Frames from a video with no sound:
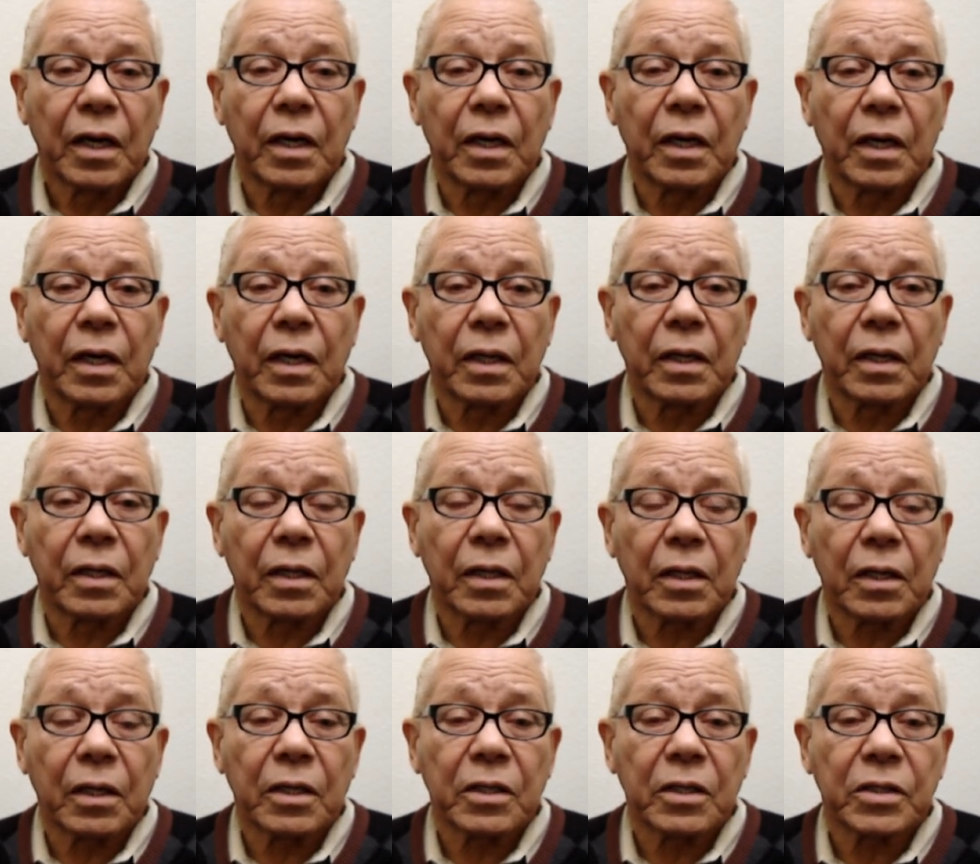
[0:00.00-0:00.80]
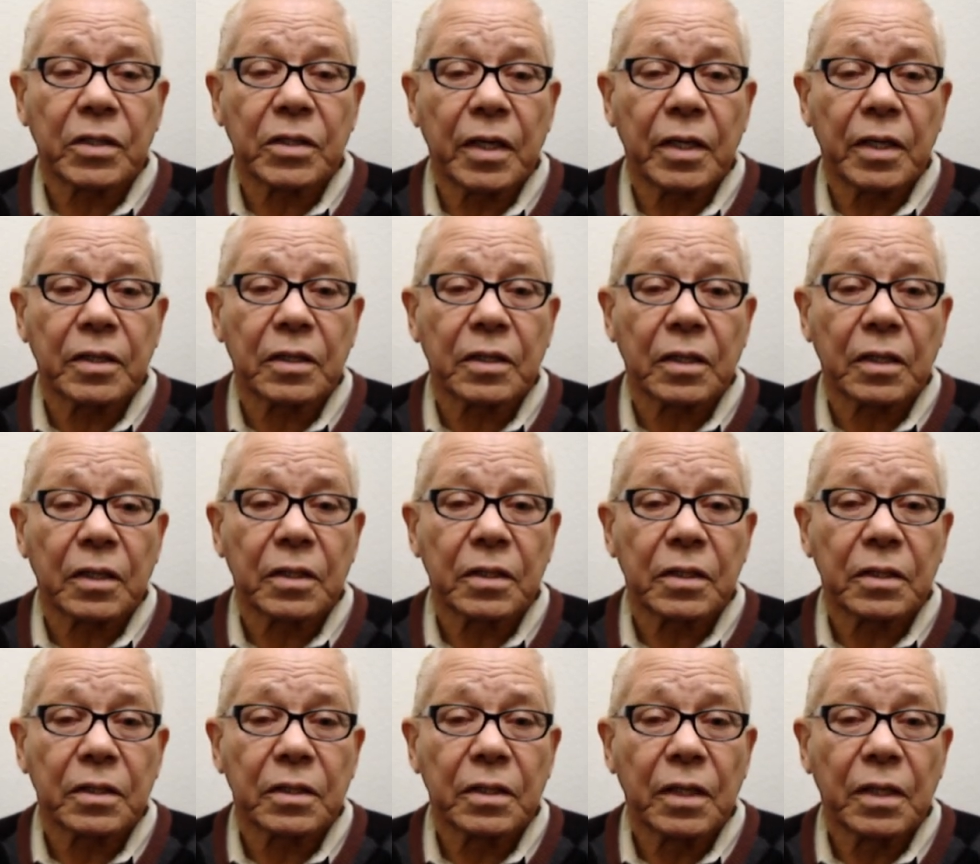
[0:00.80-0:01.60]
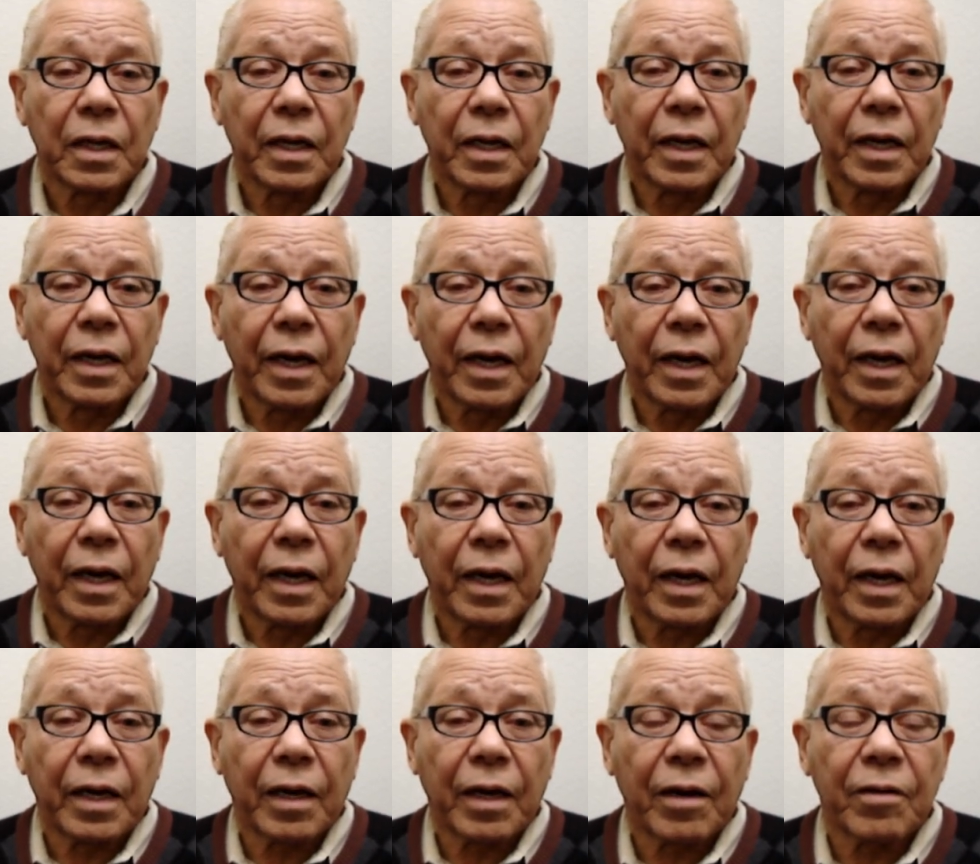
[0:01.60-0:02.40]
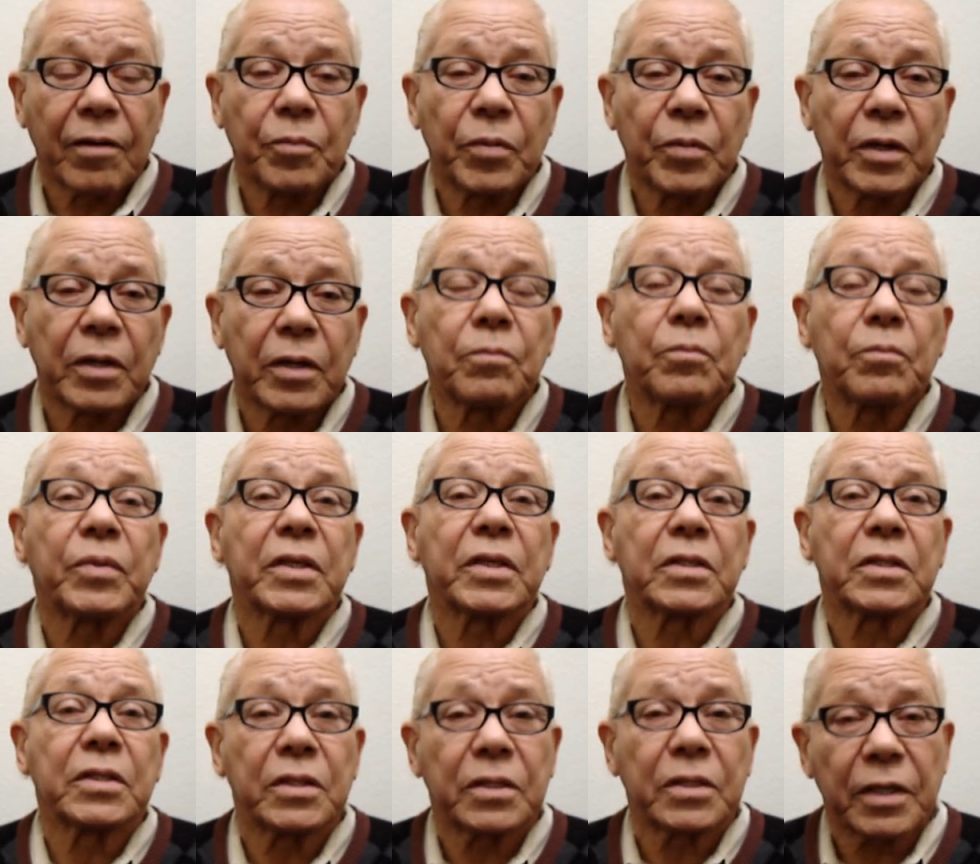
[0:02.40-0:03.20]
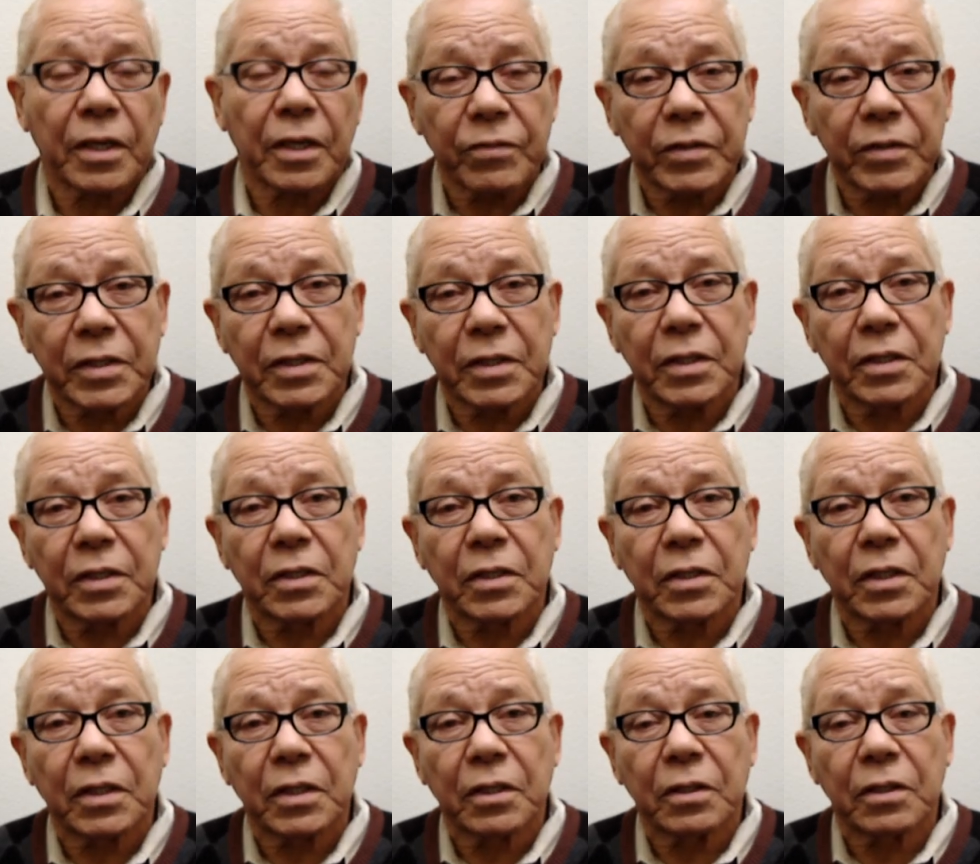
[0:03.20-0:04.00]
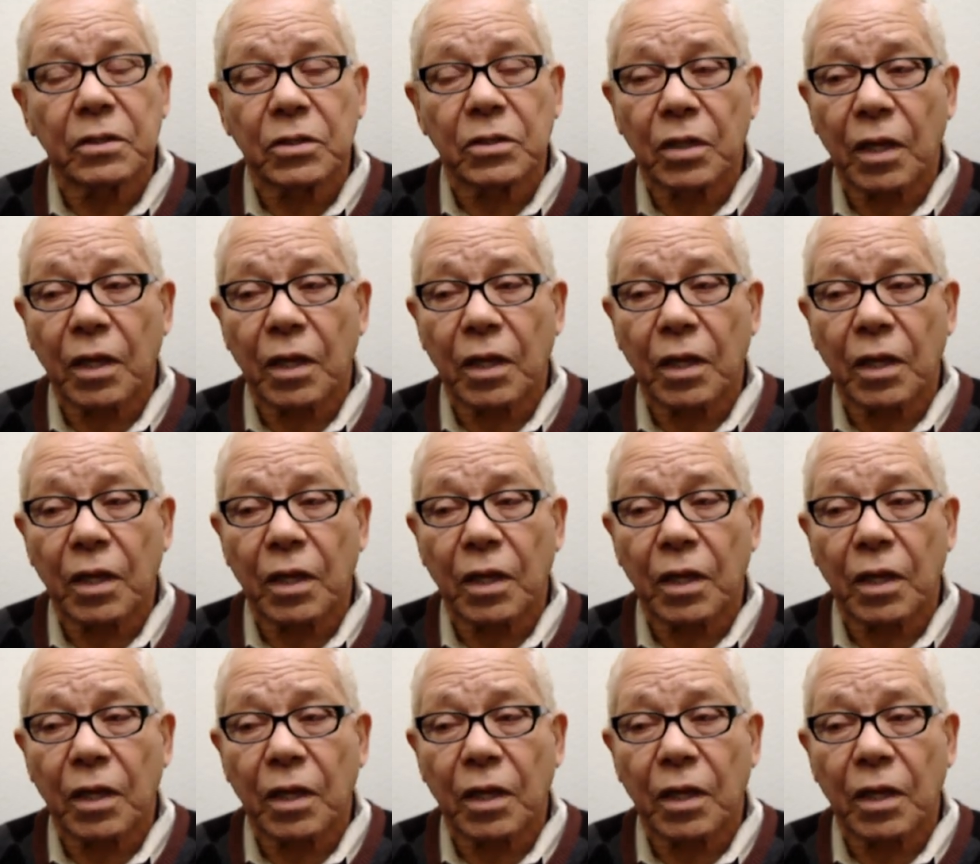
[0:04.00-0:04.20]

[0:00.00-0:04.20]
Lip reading: in Los Angeles. And I've been in business ever since then.